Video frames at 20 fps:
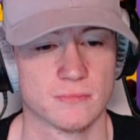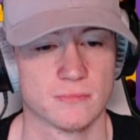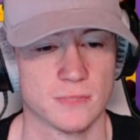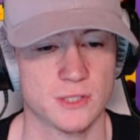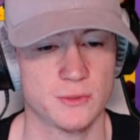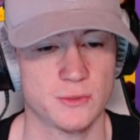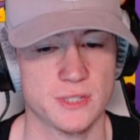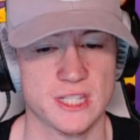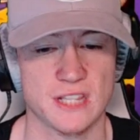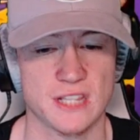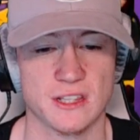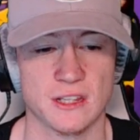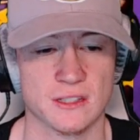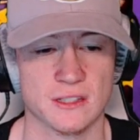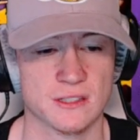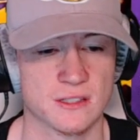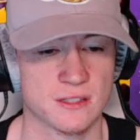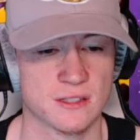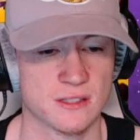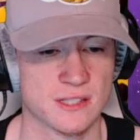This was in
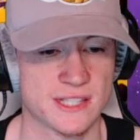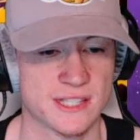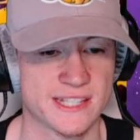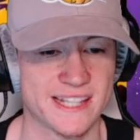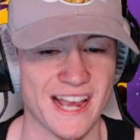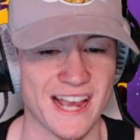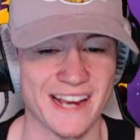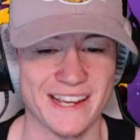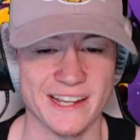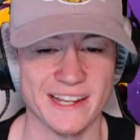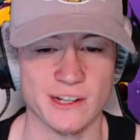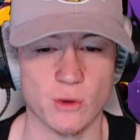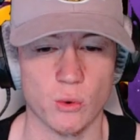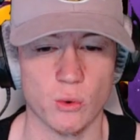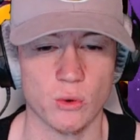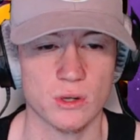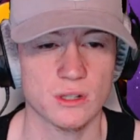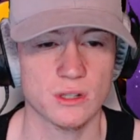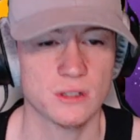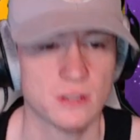the second
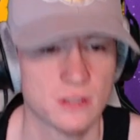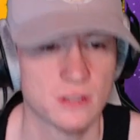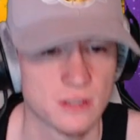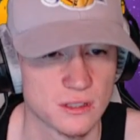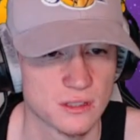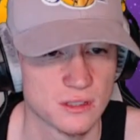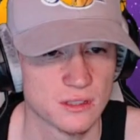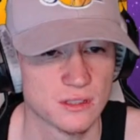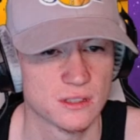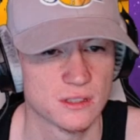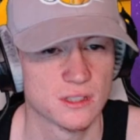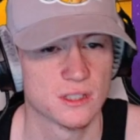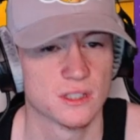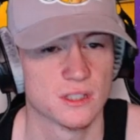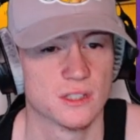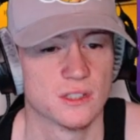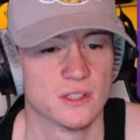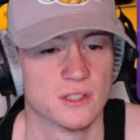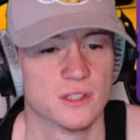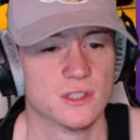quarter.
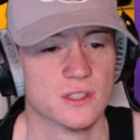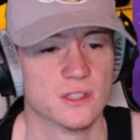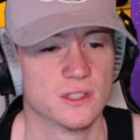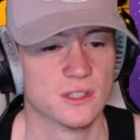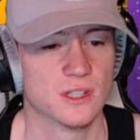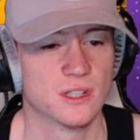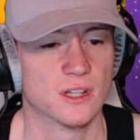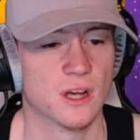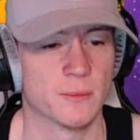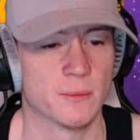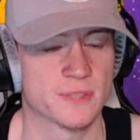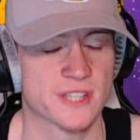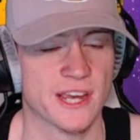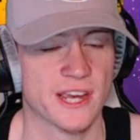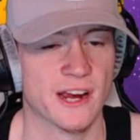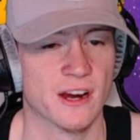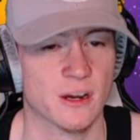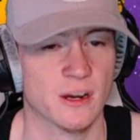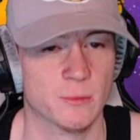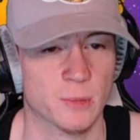I'm
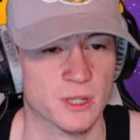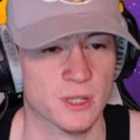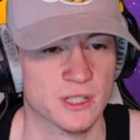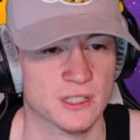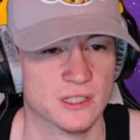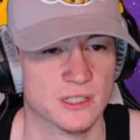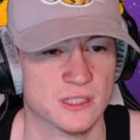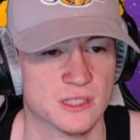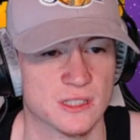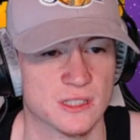scared, but